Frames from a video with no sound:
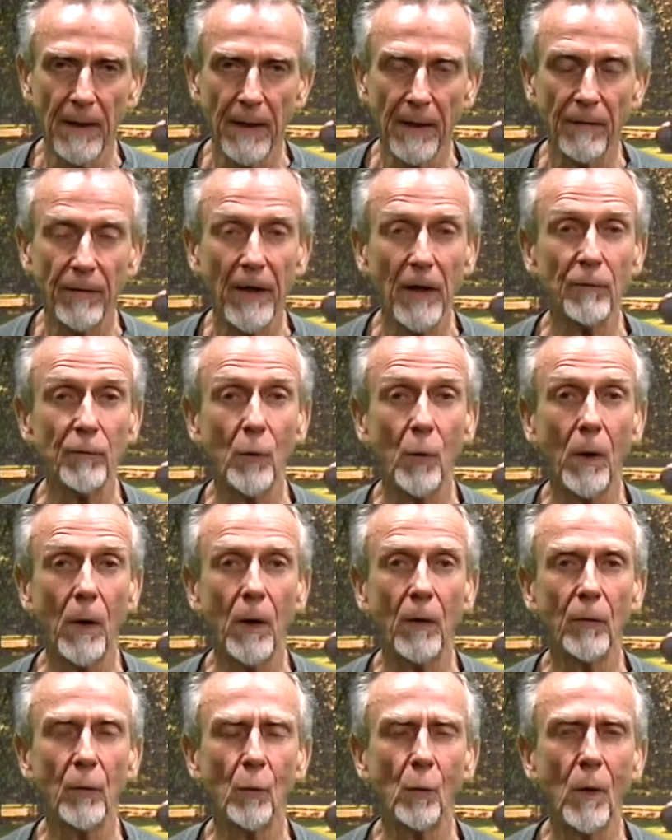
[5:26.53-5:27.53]
Therefore,
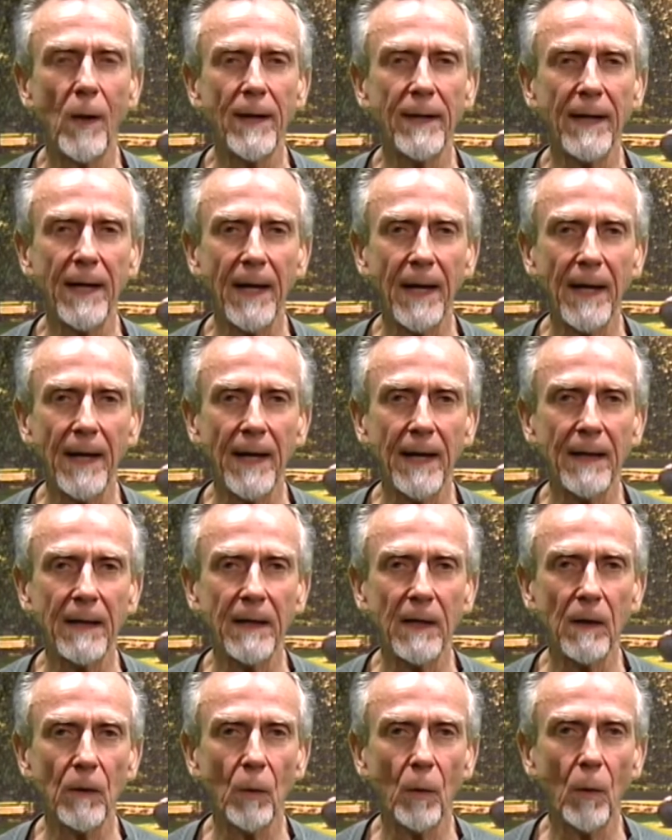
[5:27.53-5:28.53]
on the one
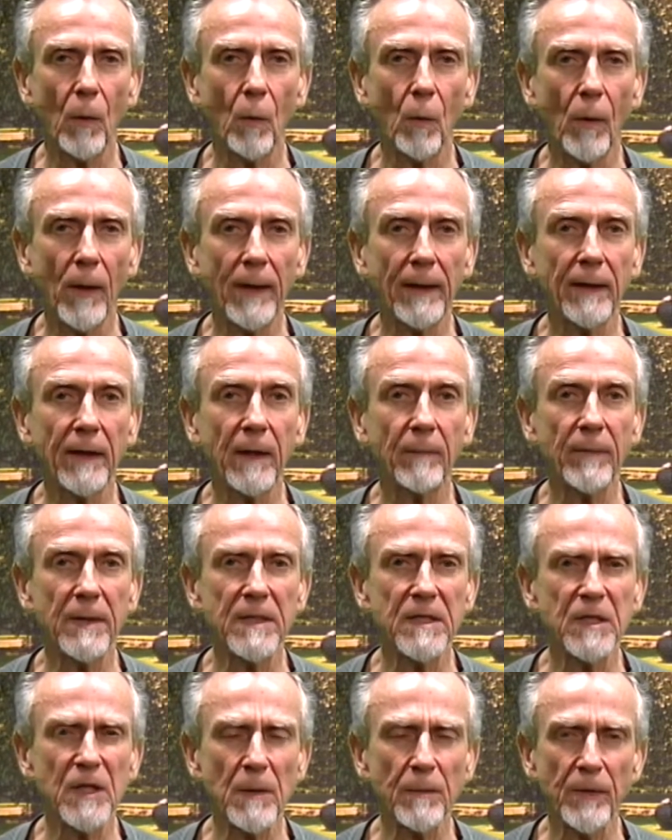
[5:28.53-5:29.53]
hand, one can be
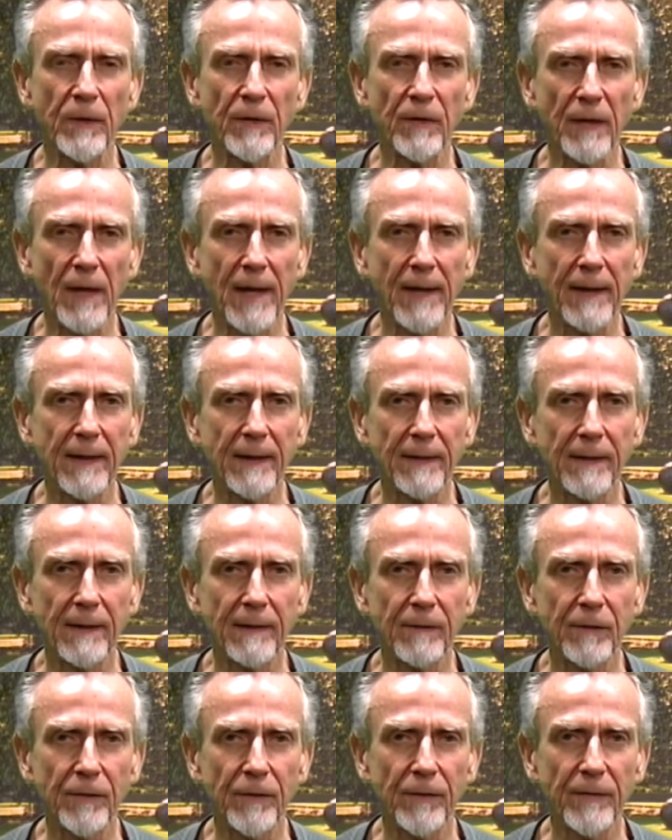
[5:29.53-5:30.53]

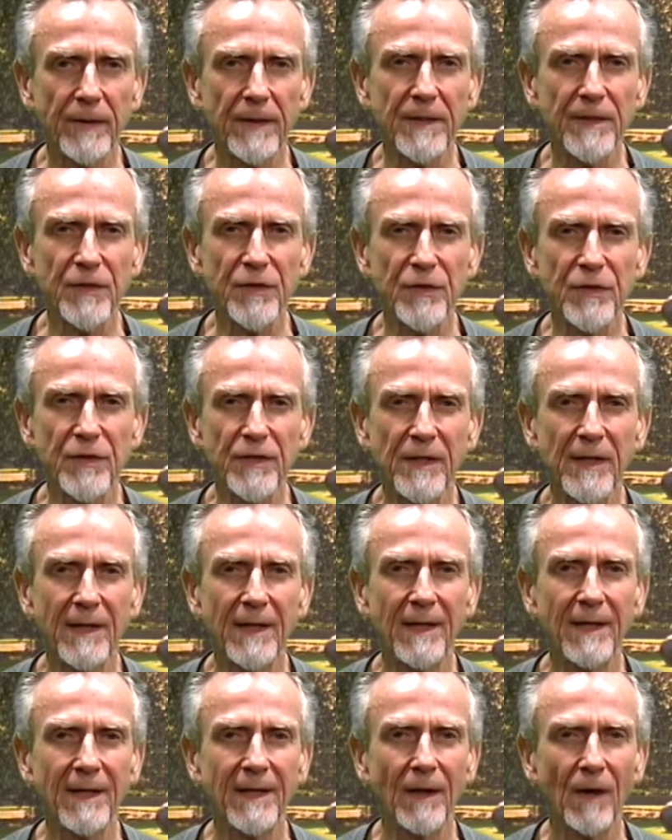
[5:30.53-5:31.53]
sympathetic to this
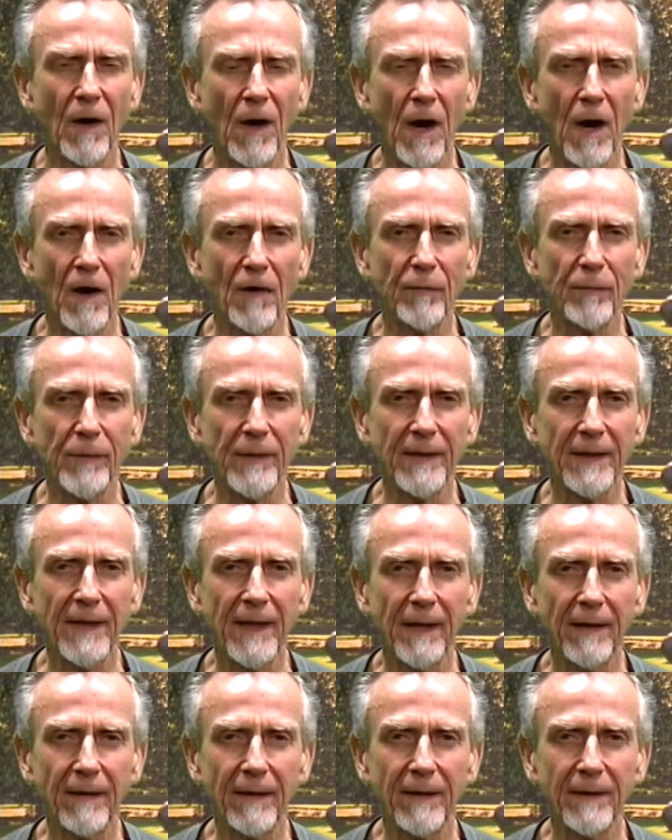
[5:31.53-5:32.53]
Hoffman
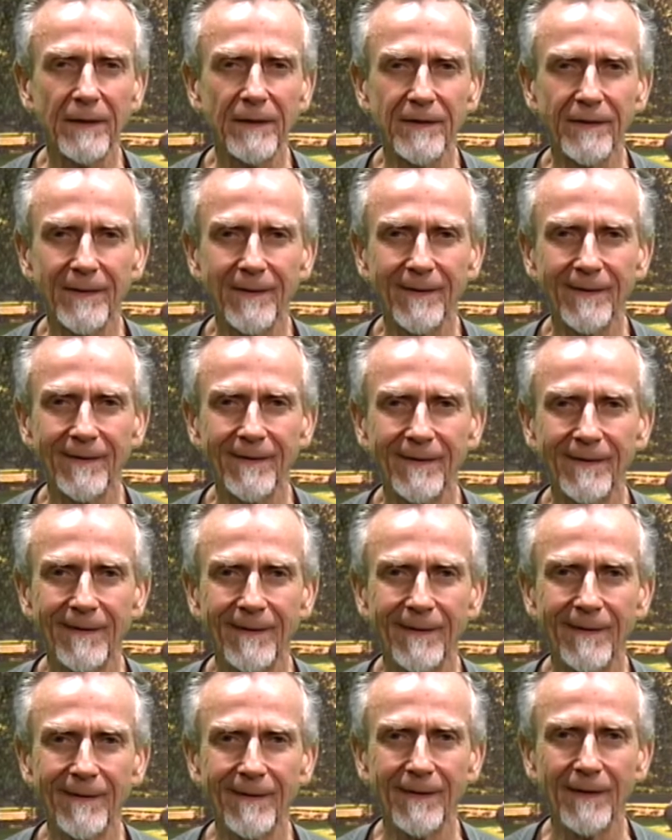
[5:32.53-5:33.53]
character,
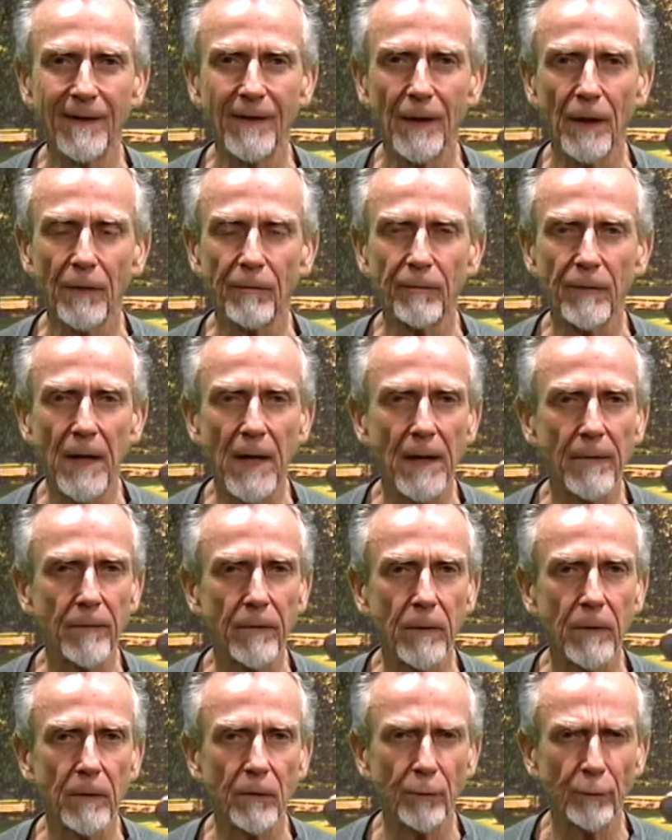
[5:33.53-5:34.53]
a
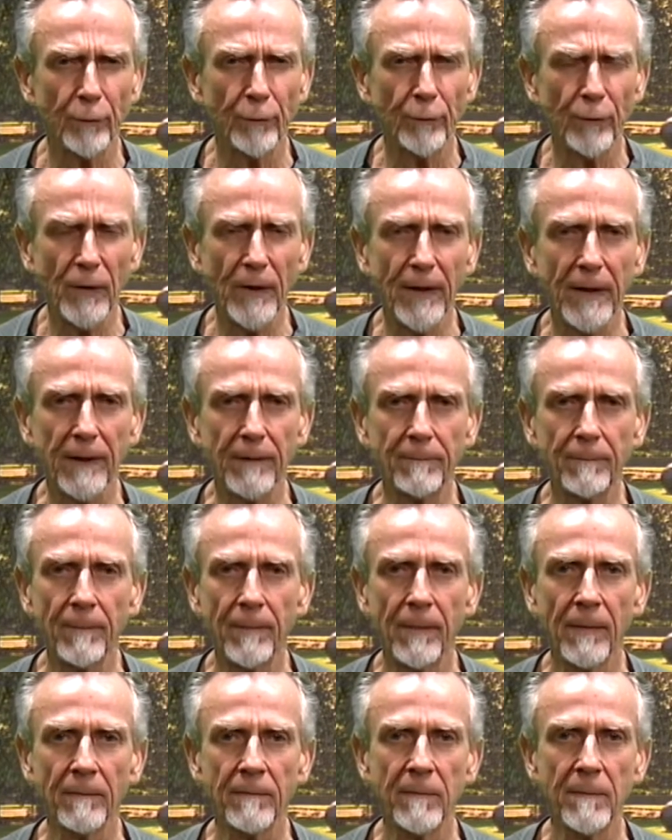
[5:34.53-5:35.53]
Father Flynn,
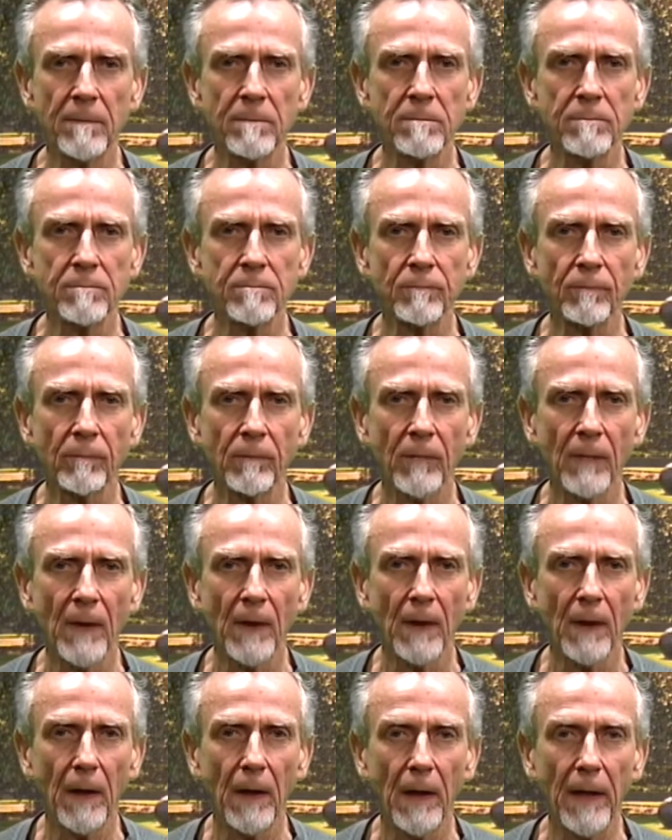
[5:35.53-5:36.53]

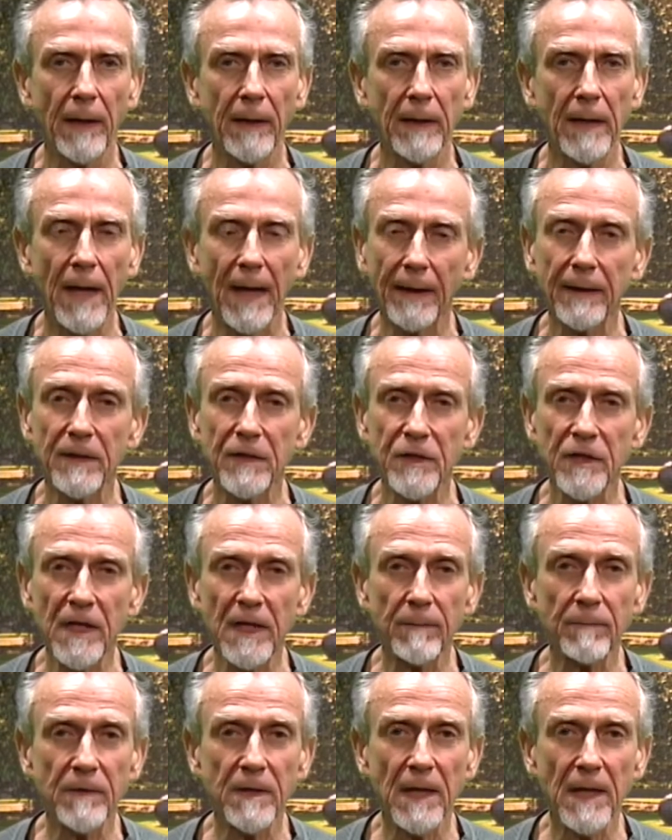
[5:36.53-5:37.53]
and at the
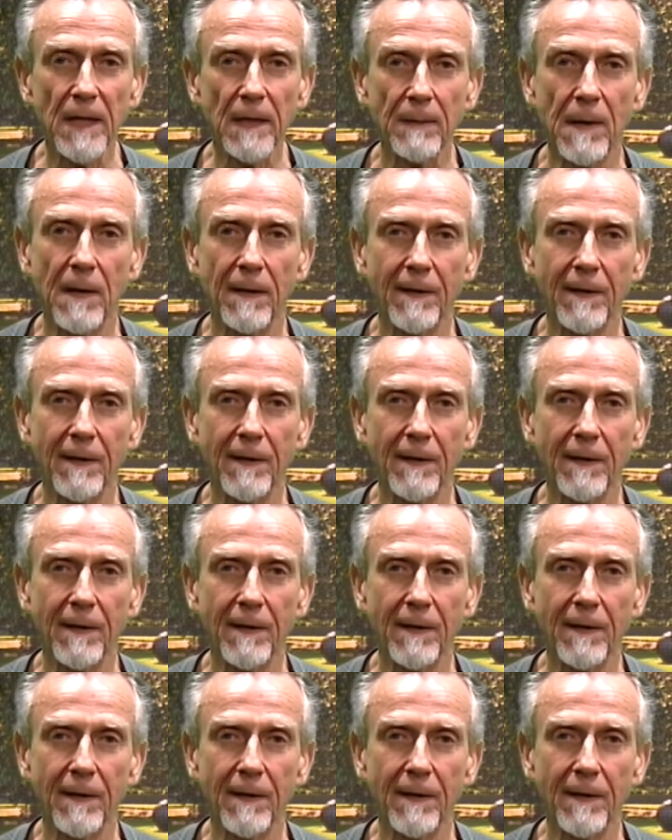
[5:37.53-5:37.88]
same time,